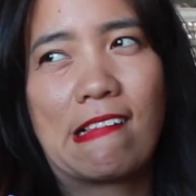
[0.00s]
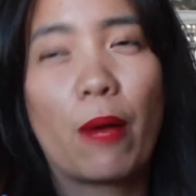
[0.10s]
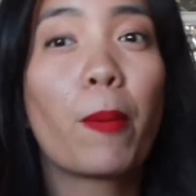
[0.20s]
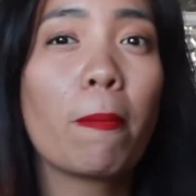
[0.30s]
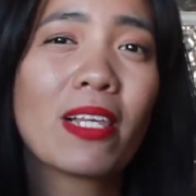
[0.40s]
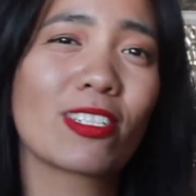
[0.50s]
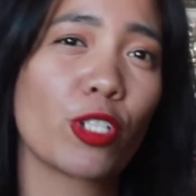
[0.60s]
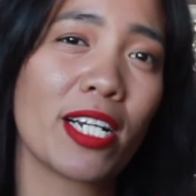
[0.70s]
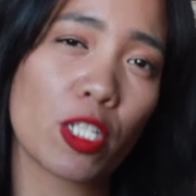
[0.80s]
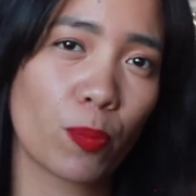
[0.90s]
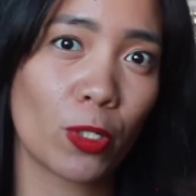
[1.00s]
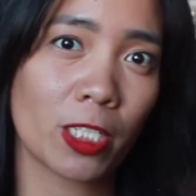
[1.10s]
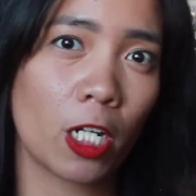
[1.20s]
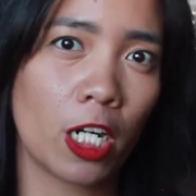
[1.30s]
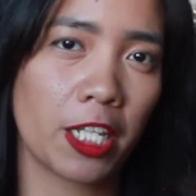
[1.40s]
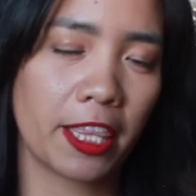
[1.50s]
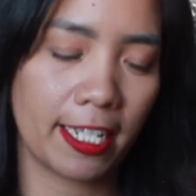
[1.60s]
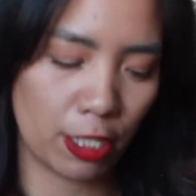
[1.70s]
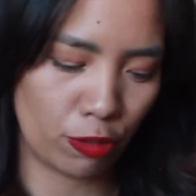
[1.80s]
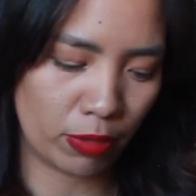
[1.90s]
public transport card
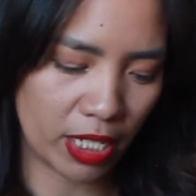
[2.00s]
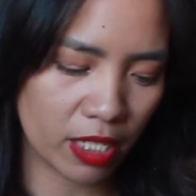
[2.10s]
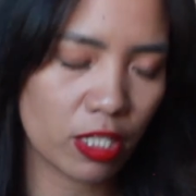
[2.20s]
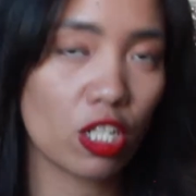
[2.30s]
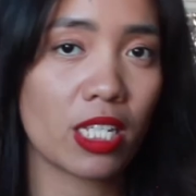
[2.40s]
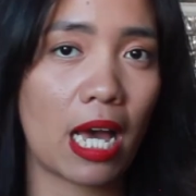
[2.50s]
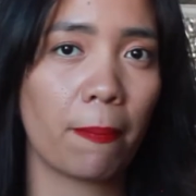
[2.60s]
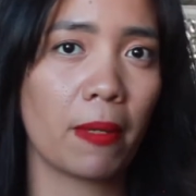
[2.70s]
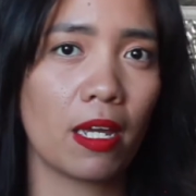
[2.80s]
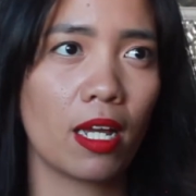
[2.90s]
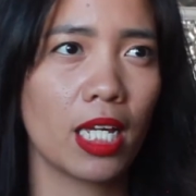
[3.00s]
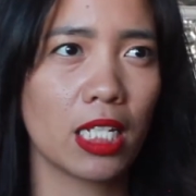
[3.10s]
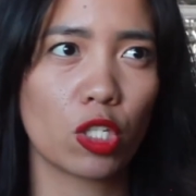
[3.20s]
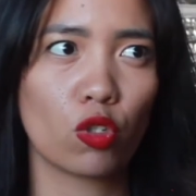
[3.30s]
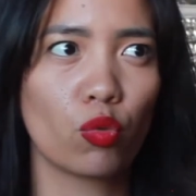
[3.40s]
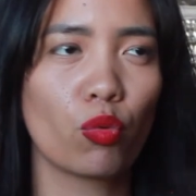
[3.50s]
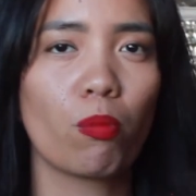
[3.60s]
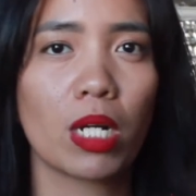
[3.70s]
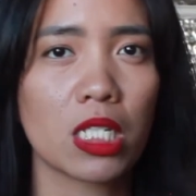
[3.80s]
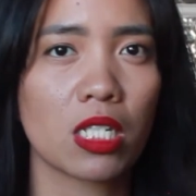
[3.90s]
that you need to tap into
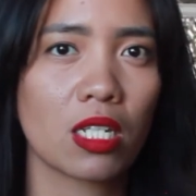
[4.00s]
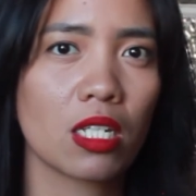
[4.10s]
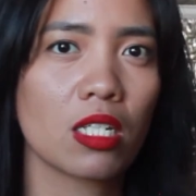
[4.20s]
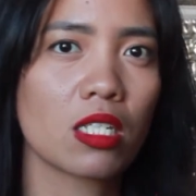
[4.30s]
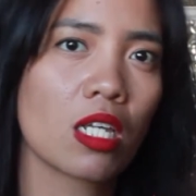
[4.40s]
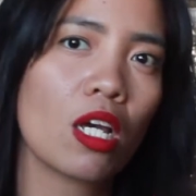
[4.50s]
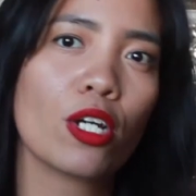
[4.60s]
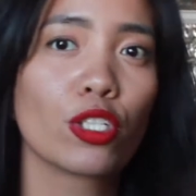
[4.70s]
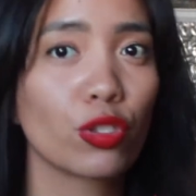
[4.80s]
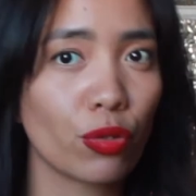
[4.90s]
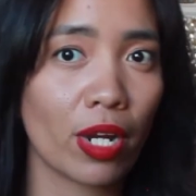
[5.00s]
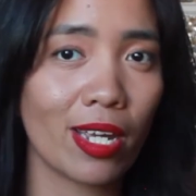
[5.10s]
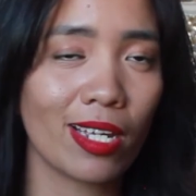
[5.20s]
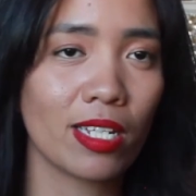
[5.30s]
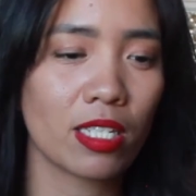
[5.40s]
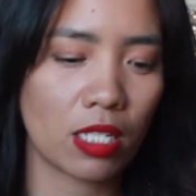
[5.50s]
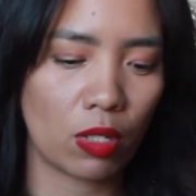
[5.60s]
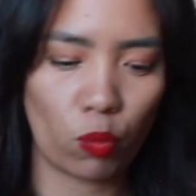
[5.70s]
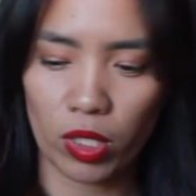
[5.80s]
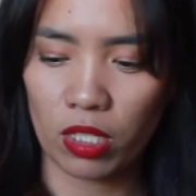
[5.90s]
buses, trains,
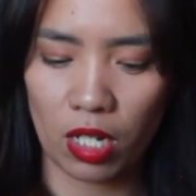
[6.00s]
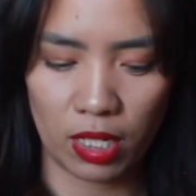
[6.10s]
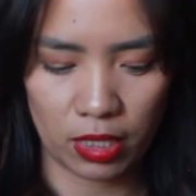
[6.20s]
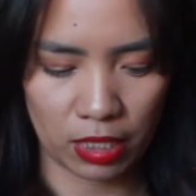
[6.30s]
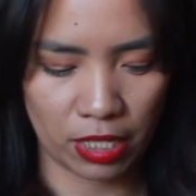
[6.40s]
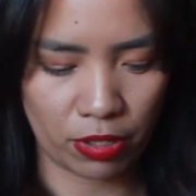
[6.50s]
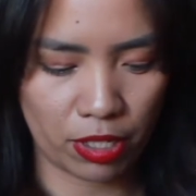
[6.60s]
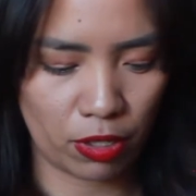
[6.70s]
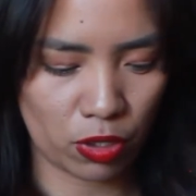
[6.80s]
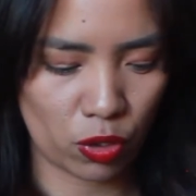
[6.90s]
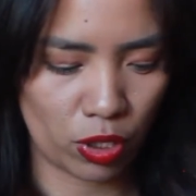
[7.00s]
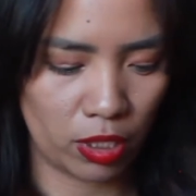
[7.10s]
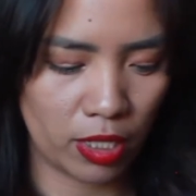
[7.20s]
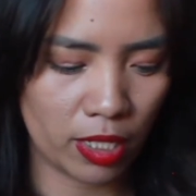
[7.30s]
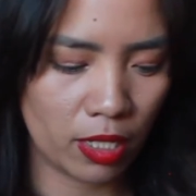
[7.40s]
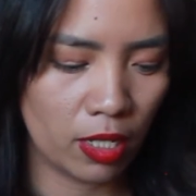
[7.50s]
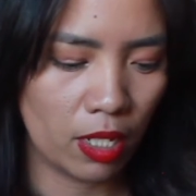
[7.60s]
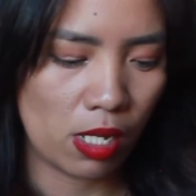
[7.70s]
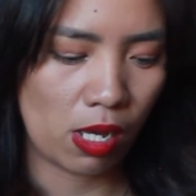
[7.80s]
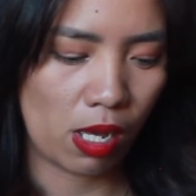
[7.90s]
and whatnot here in Australia,
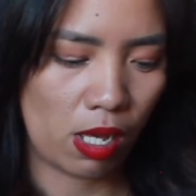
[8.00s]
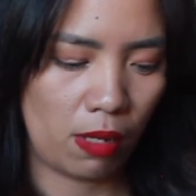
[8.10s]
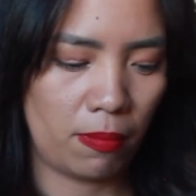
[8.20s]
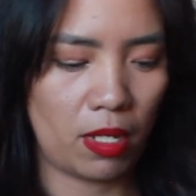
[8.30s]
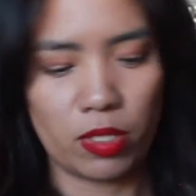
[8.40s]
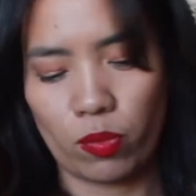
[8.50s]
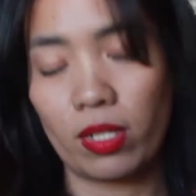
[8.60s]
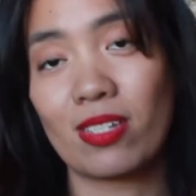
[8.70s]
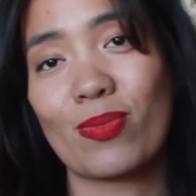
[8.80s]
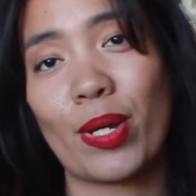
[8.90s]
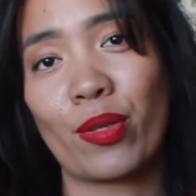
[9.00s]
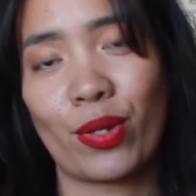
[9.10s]
as well as my other